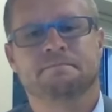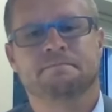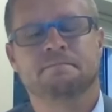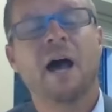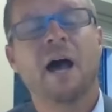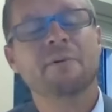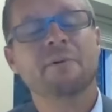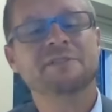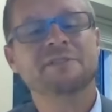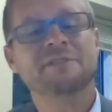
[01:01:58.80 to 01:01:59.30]

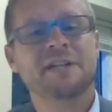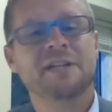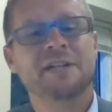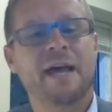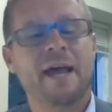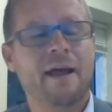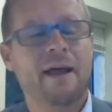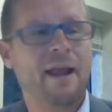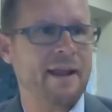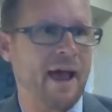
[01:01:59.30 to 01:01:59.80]
I would
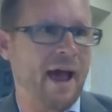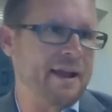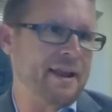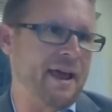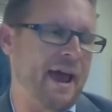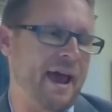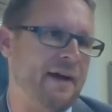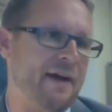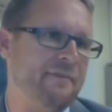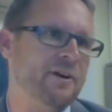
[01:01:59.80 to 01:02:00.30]
say on, on
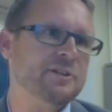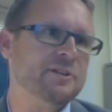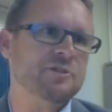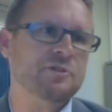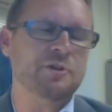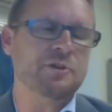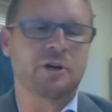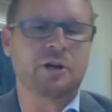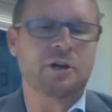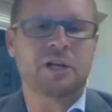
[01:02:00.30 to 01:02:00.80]
average,
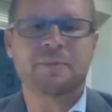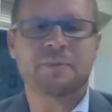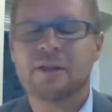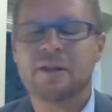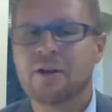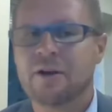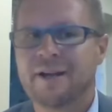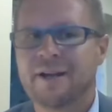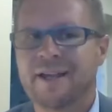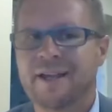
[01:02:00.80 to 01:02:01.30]
you're going to be
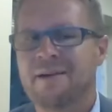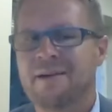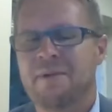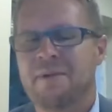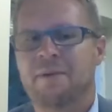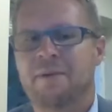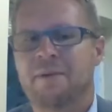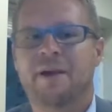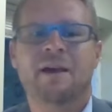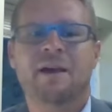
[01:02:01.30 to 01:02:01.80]
looking at
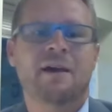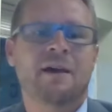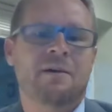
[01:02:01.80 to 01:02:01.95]
maybe